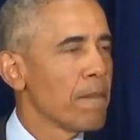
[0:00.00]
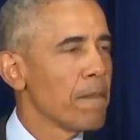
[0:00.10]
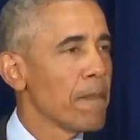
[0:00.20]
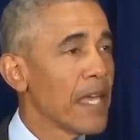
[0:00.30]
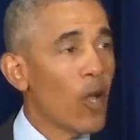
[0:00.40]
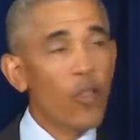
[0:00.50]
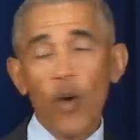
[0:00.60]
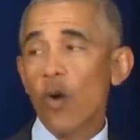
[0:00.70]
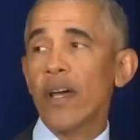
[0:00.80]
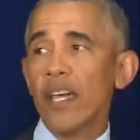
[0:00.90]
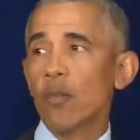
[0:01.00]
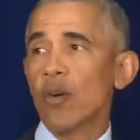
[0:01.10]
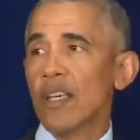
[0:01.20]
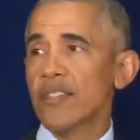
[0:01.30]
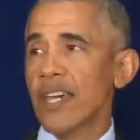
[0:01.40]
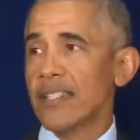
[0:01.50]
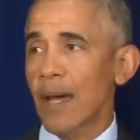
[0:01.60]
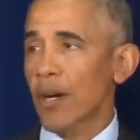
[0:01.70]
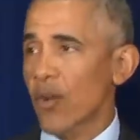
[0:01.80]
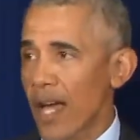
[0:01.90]
And although it was a
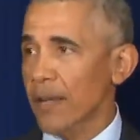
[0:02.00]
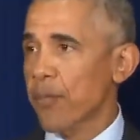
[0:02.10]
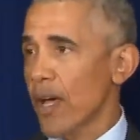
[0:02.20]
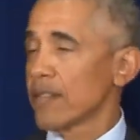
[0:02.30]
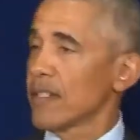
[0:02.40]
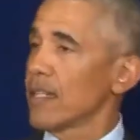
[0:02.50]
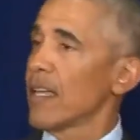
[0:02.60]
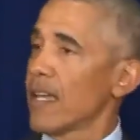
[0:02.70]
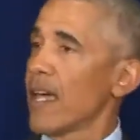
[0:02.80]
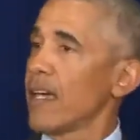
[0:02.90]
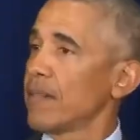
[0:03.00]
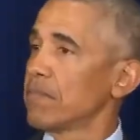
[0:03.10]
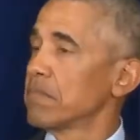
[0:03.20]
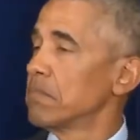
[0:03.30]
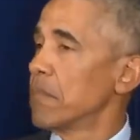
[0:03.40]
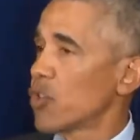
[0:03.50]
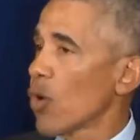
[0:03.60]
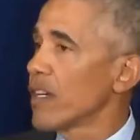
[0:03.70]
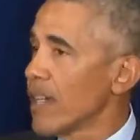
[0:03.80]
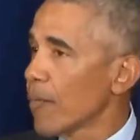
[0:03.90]
Democratic president and a
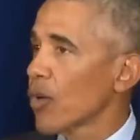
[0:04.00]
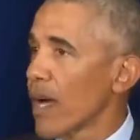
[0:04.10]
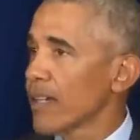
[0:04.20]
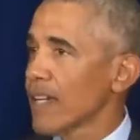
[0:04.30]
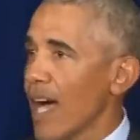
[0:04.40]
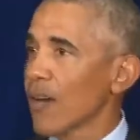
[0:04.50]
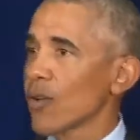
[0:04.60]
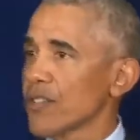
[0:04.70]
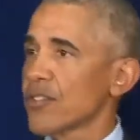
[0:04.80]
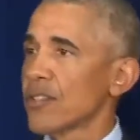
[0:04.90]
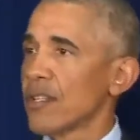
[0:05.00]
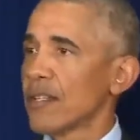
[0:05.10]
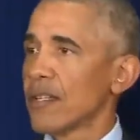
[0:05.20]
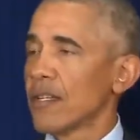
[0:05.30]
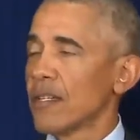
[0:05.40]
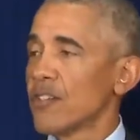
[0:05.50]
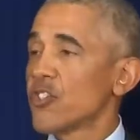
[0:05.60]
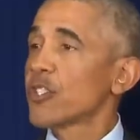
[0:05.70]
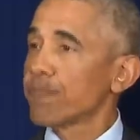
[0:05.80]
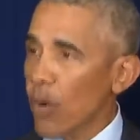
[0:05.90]
majority Democrat Congress,
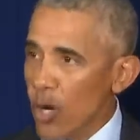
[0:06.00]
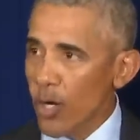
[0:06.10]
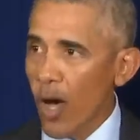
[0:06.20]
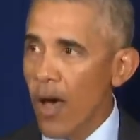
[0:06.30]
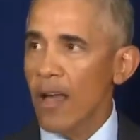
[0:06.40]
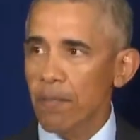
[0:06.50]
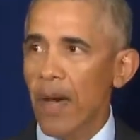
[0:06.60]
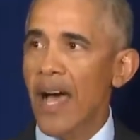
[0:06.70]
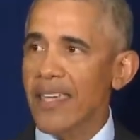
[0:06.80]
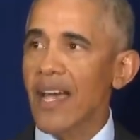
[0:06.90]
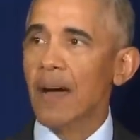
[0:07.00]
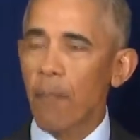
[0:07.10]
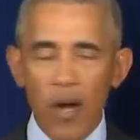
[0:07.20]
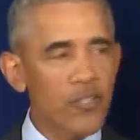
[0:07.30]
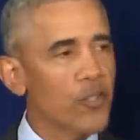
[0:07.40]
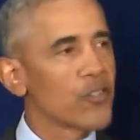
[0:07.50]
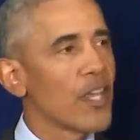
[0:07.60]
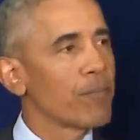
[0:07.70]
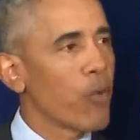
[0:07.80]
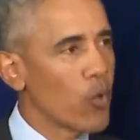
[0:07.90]
spurred on by young marchers
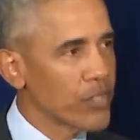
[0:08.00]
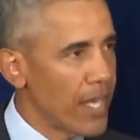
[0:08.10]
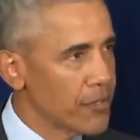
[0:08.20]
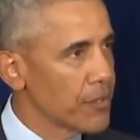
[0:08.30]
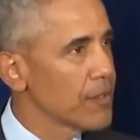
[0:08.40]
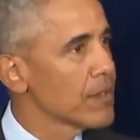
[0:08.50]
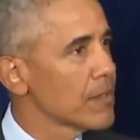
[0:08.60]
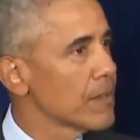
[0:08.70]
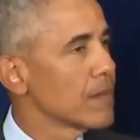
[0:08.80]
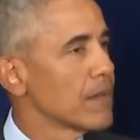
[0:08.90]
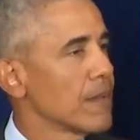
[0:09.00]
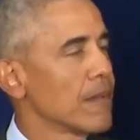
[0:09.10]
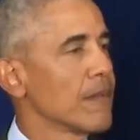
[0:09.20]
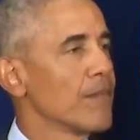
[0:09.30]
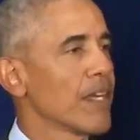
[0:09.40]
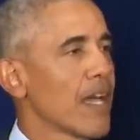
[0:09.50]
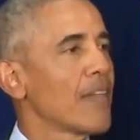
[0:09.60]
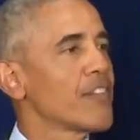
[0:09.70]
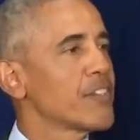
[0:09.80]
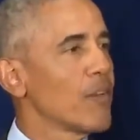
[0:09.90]
and protesters, they got
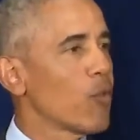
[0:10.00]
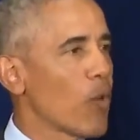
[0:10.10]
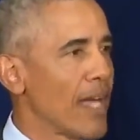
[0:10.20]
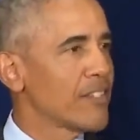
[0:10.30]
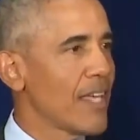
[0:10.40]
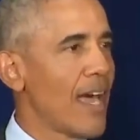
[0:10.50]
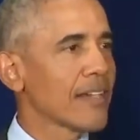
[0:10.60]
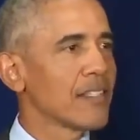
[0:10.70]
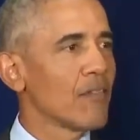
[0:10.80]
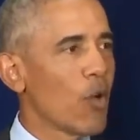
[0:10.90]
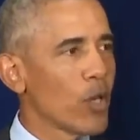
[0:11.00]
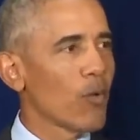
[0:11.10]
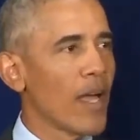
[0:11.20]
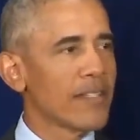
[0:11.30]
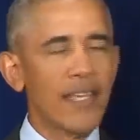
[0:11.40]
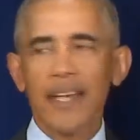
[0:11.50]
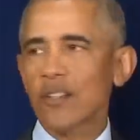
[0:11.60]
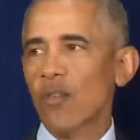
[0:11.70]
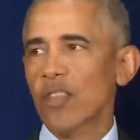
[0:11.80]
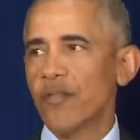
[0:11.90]
the Civil Rights Act and the Voting Rights Act
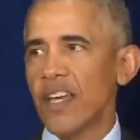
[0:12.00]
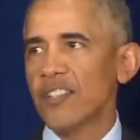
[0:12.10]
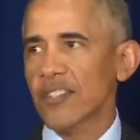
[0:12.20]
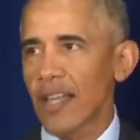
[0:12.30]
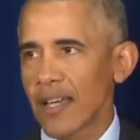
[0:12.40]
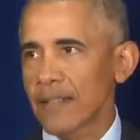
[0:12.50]
over the finish line.